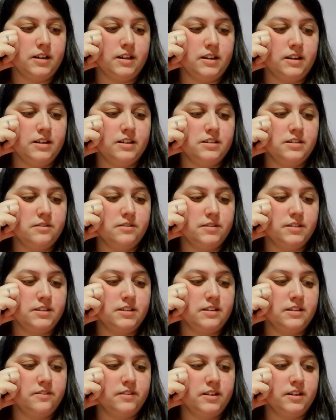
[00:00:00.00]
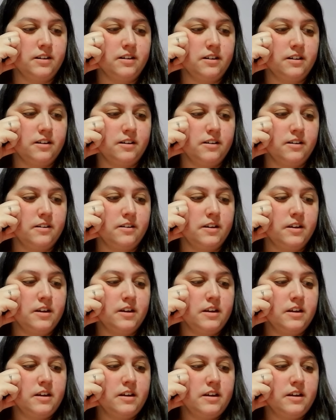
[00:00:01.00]
And yes, it was definitely hard
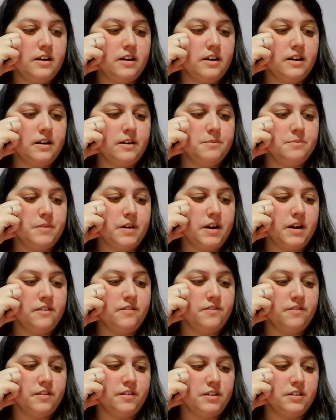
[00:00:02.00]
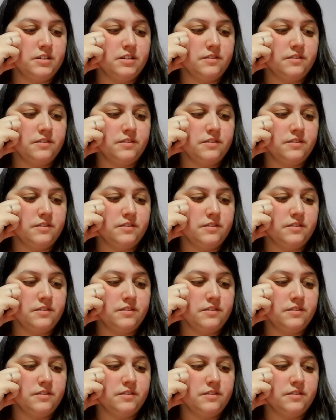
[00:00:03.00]
at first.